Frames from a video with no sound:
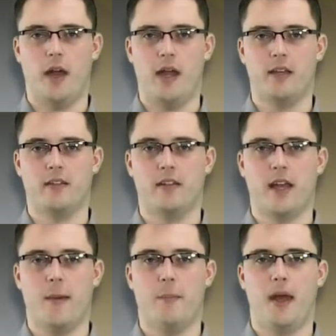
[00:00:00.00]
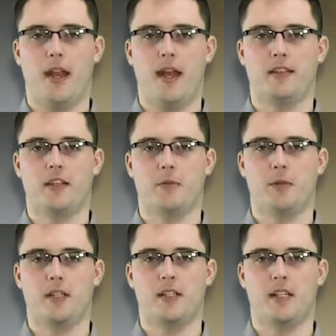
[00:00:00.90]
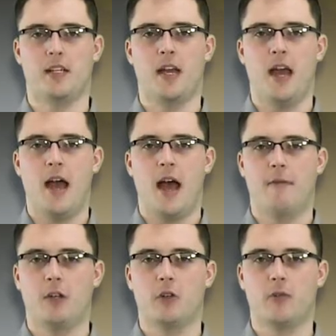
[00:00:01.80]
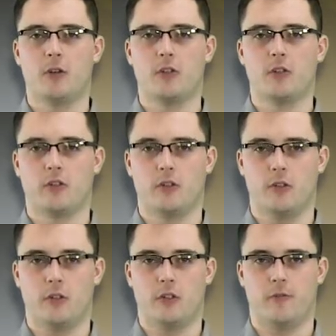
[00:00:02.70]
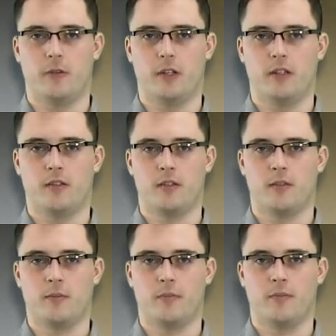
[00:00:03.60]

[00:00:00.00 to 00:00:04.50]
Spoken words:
ASTM, and SSPC have a universal solution for this.